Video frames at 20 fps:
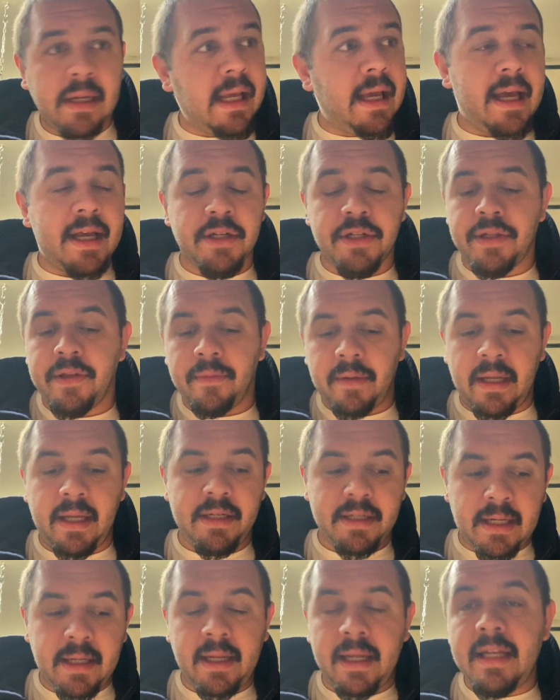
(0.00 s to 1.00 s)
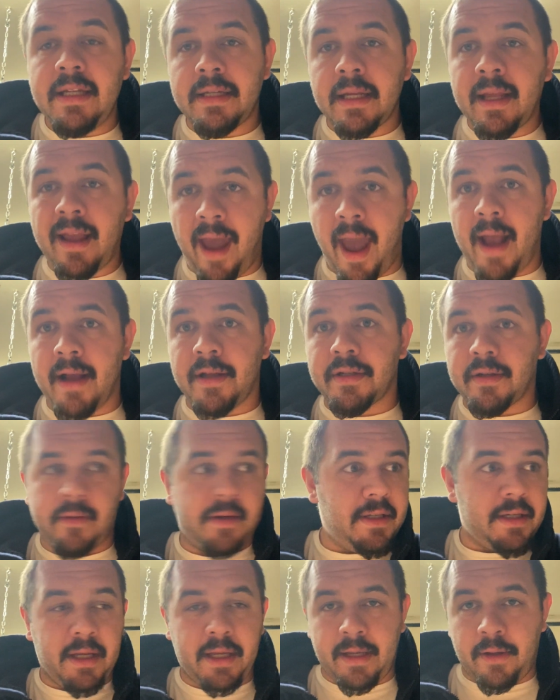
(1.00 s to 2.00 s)
He's a gangster.
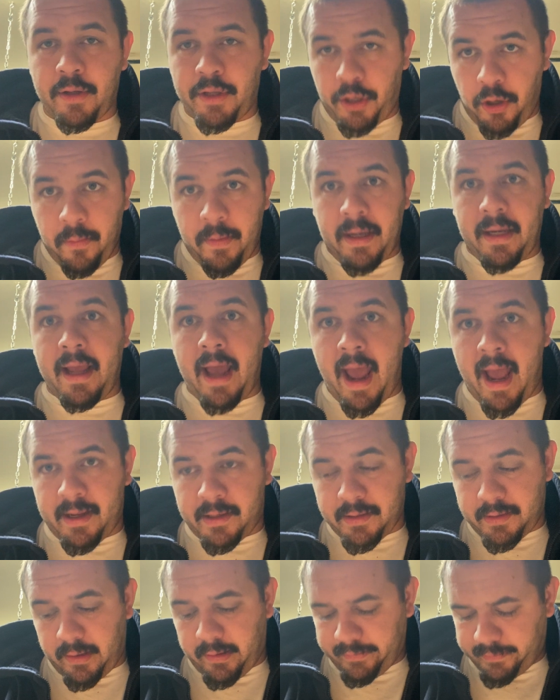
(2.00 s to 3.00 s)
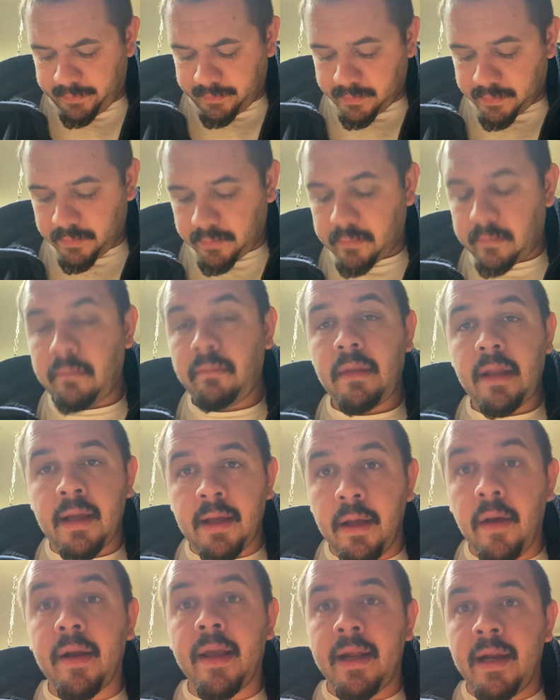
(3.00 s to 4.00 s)
He's a Cuban gangster.
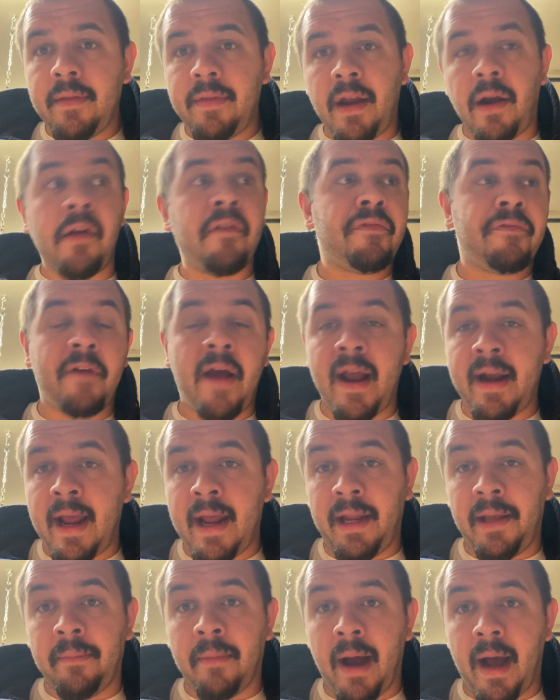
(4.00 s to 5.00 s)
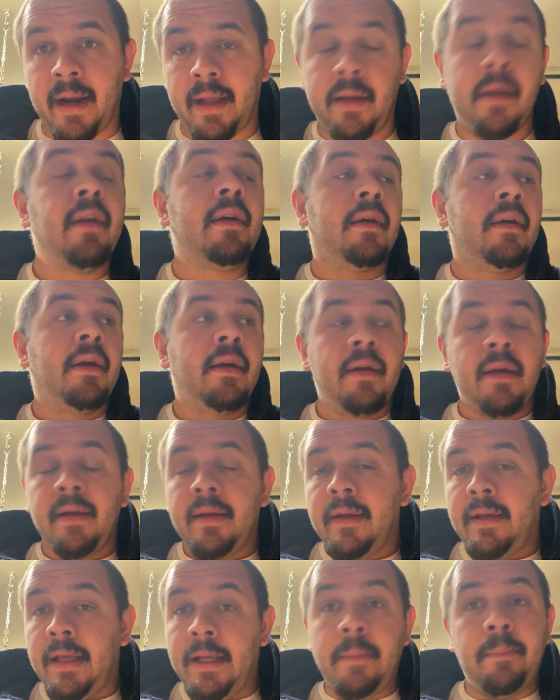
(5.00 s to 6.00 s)
He'll get in there and fight anybody.
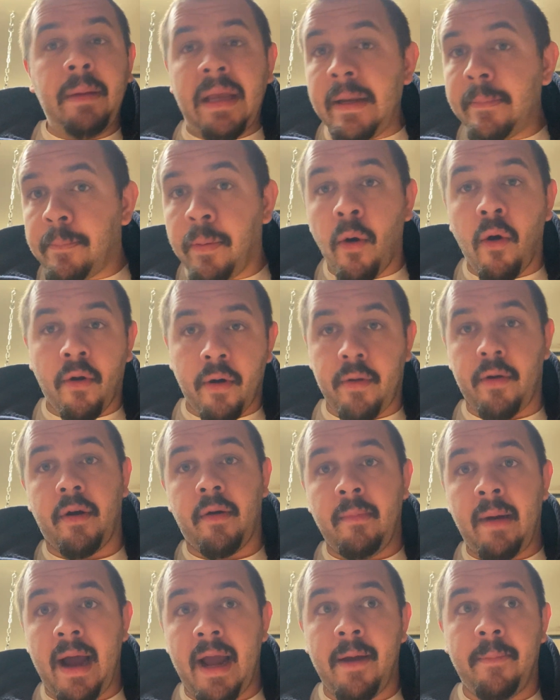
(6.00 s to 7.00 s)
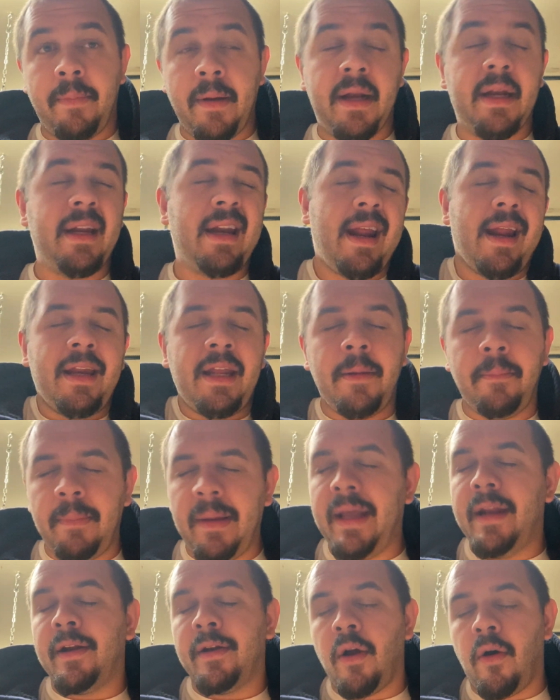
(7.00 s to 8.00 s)
He beat Porter, in my opinion, and he
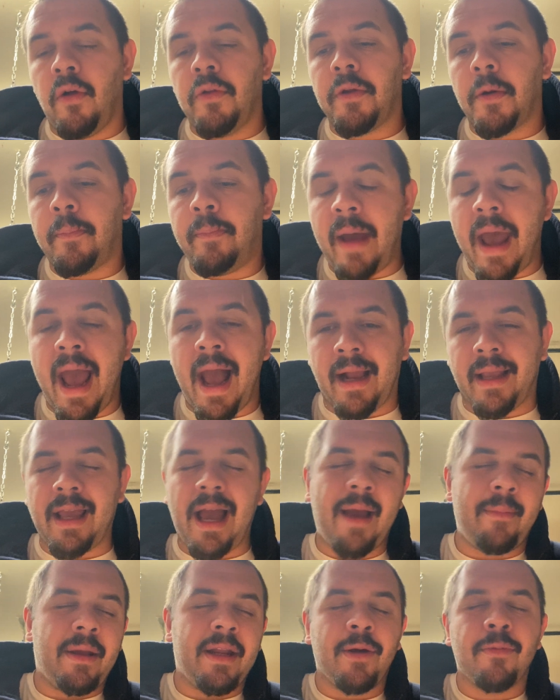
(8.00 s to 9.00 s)
beat an older Pacquiao.